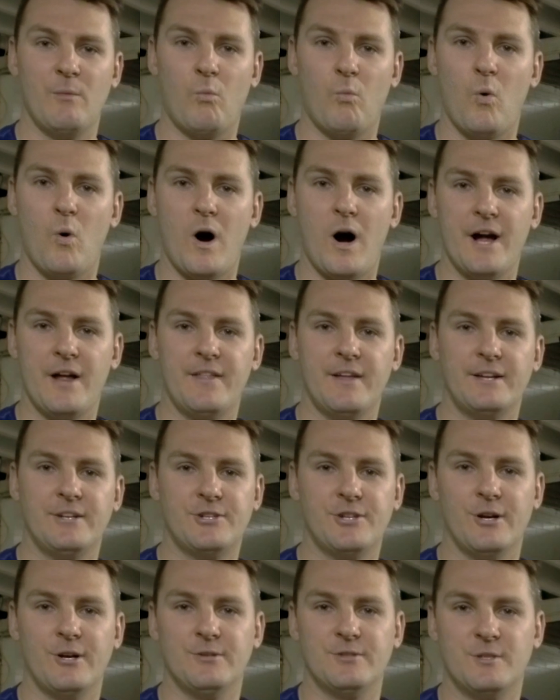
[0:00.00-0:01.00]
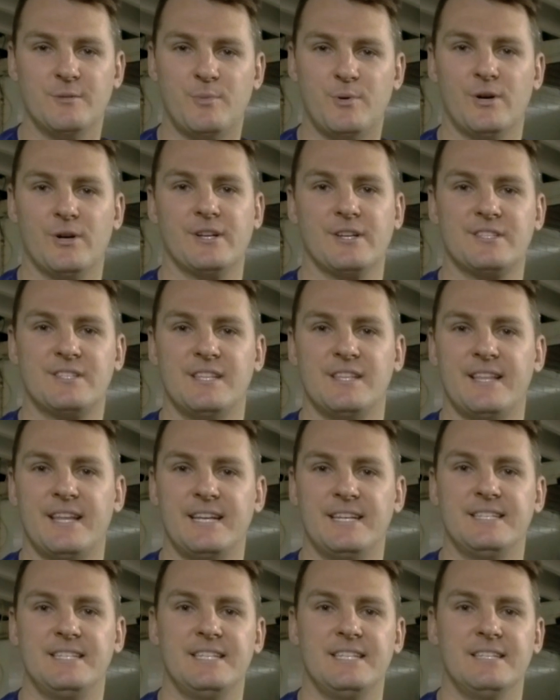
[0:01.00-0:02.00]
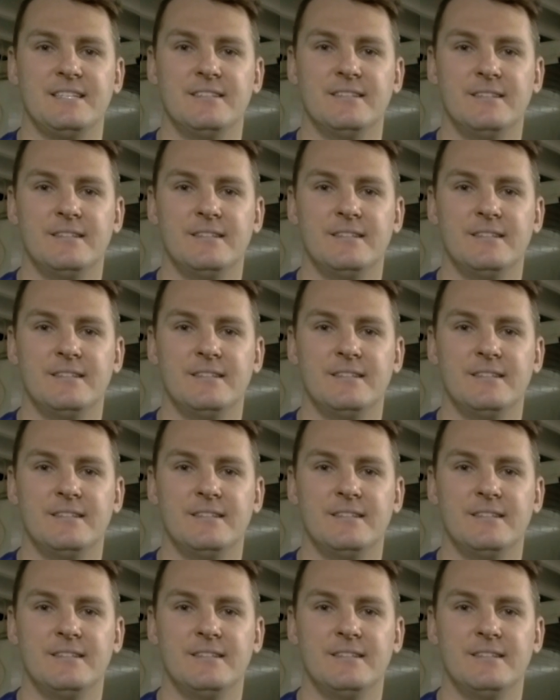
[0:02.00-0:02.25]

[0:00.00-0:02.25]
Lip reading: why they chose the products that they did.